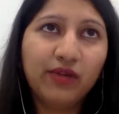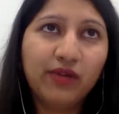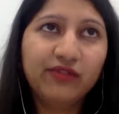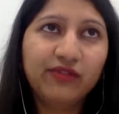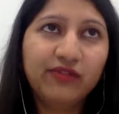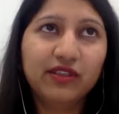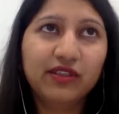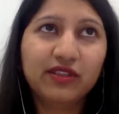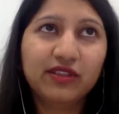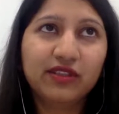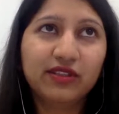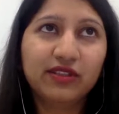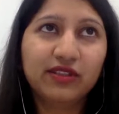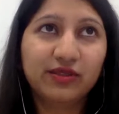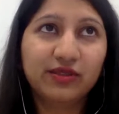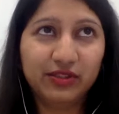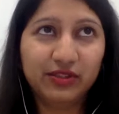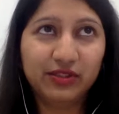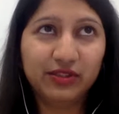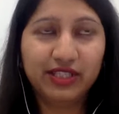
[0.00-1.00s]
one of
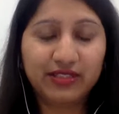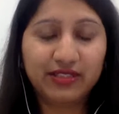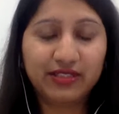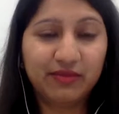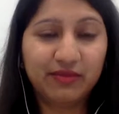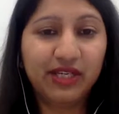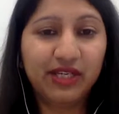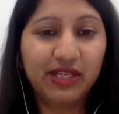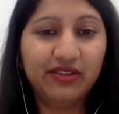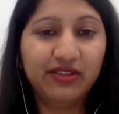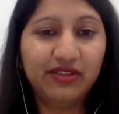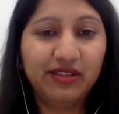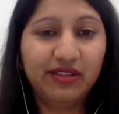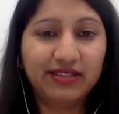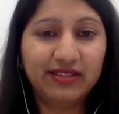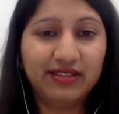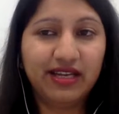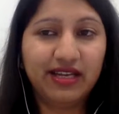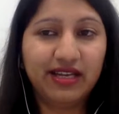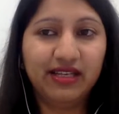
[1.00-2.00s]
the cool things in
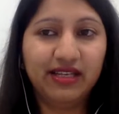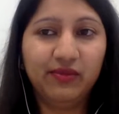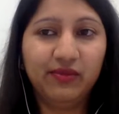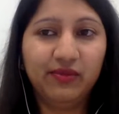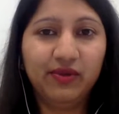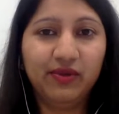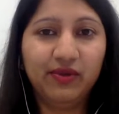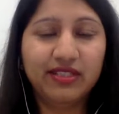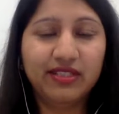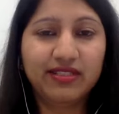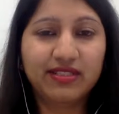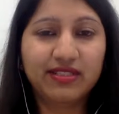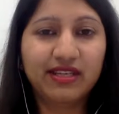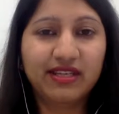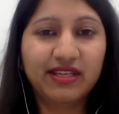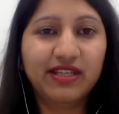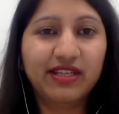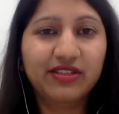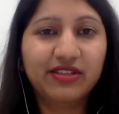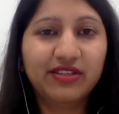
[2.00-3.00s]
Material Design
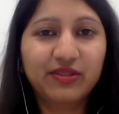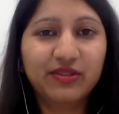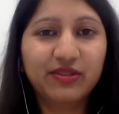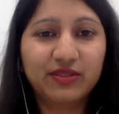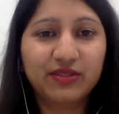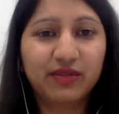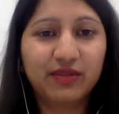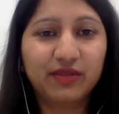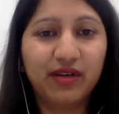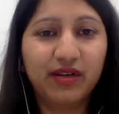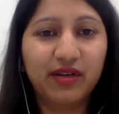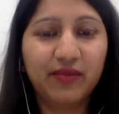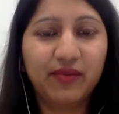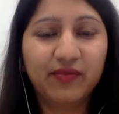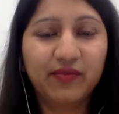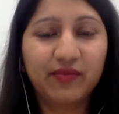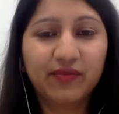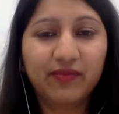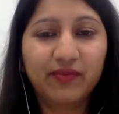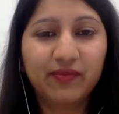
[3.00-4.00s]
was they introduced
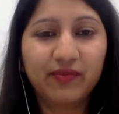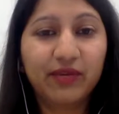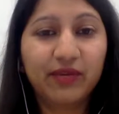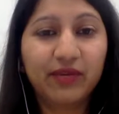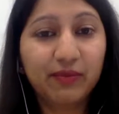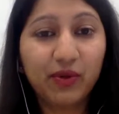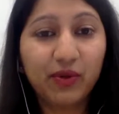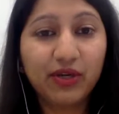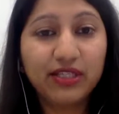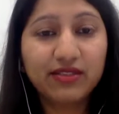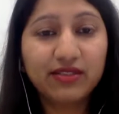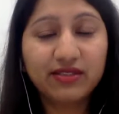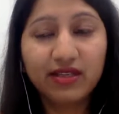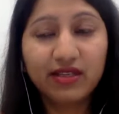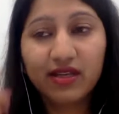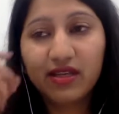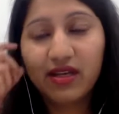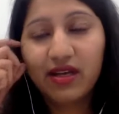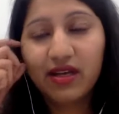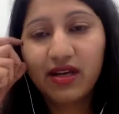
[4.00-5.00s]

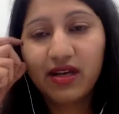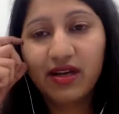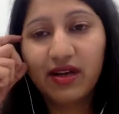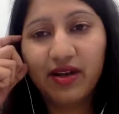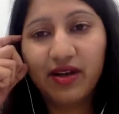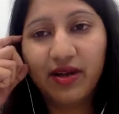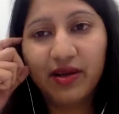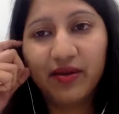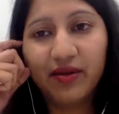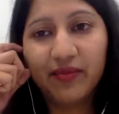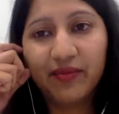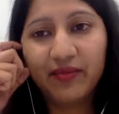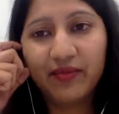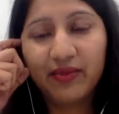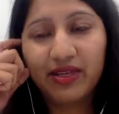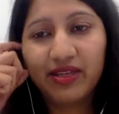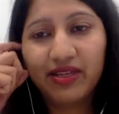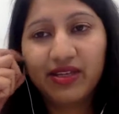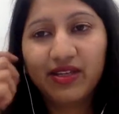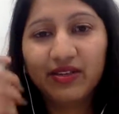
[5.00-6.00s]
breakpoints.
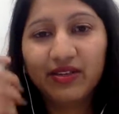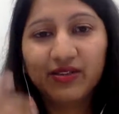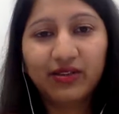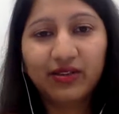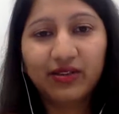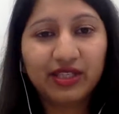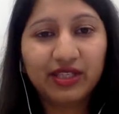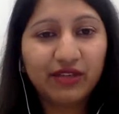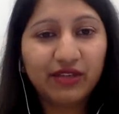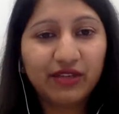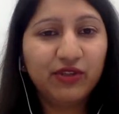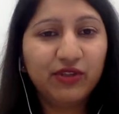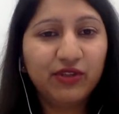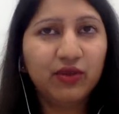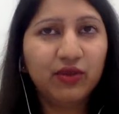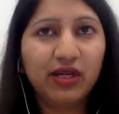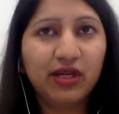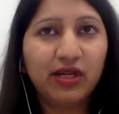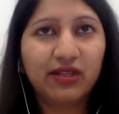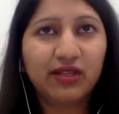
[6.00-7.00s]
So they give
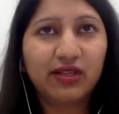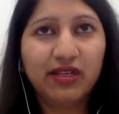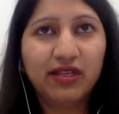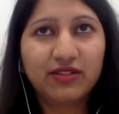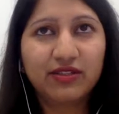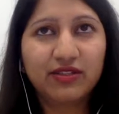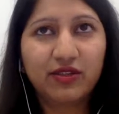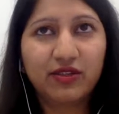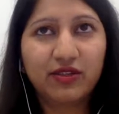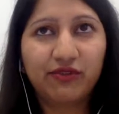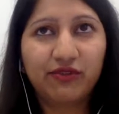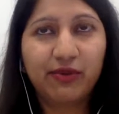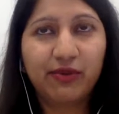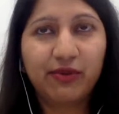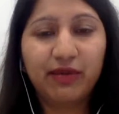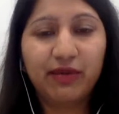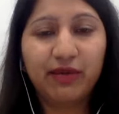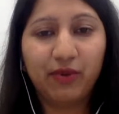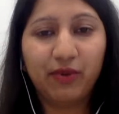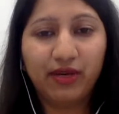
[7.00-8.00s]
you a list of
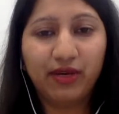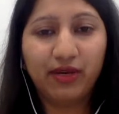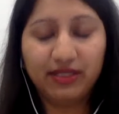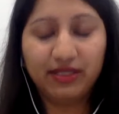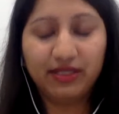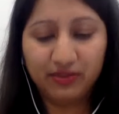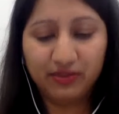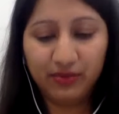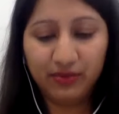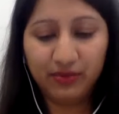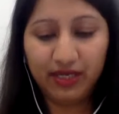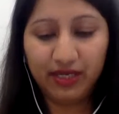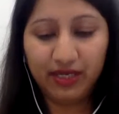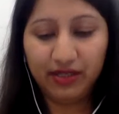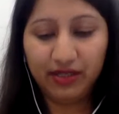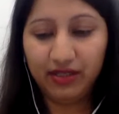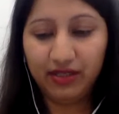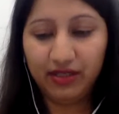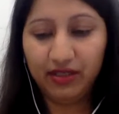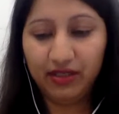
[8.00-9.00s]
breakpoints
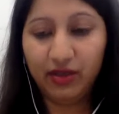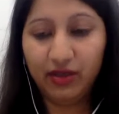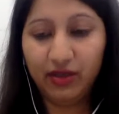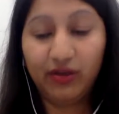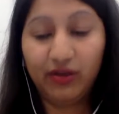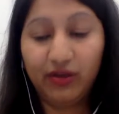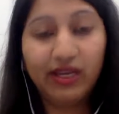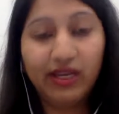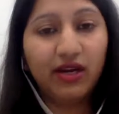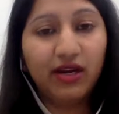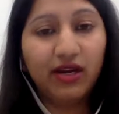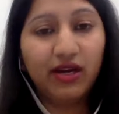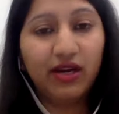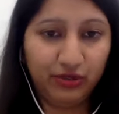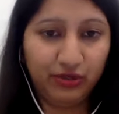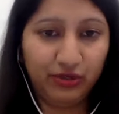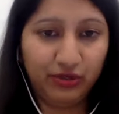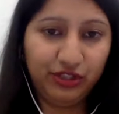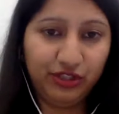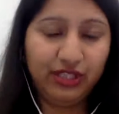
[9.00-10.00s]
wherein your layout
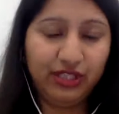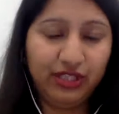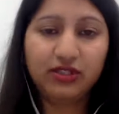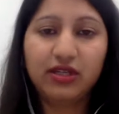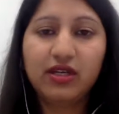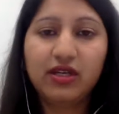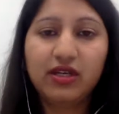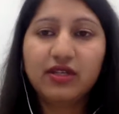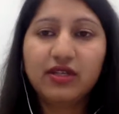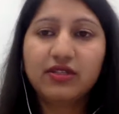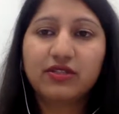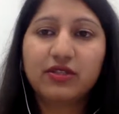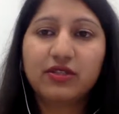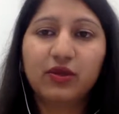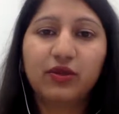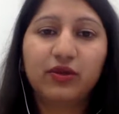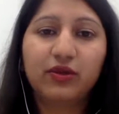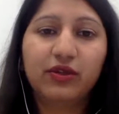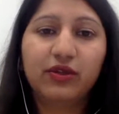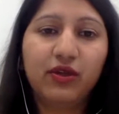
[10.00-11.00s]
should change.
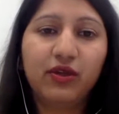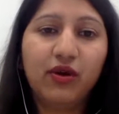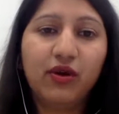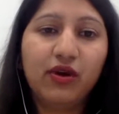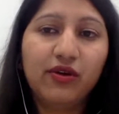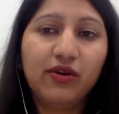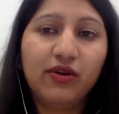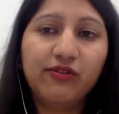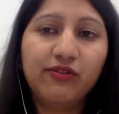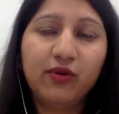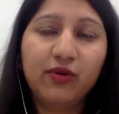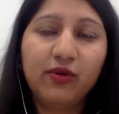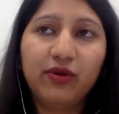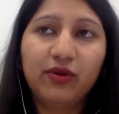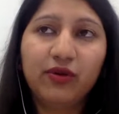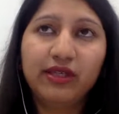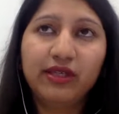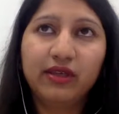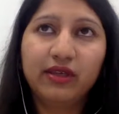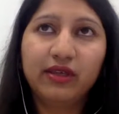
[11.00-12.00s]
So your
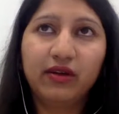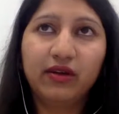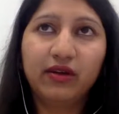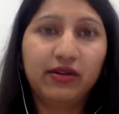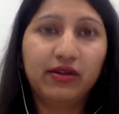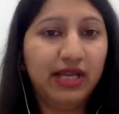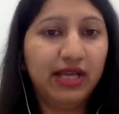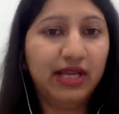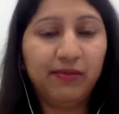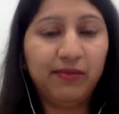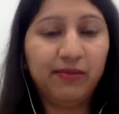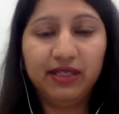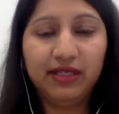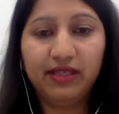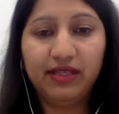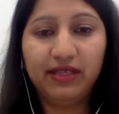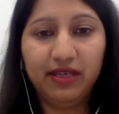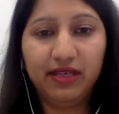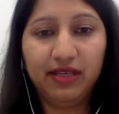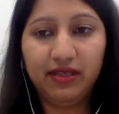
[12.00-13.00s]
phone or tablet
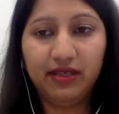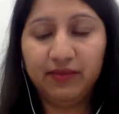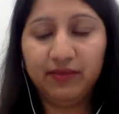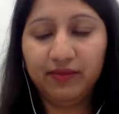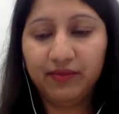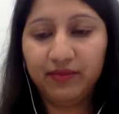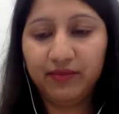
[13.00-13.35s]
can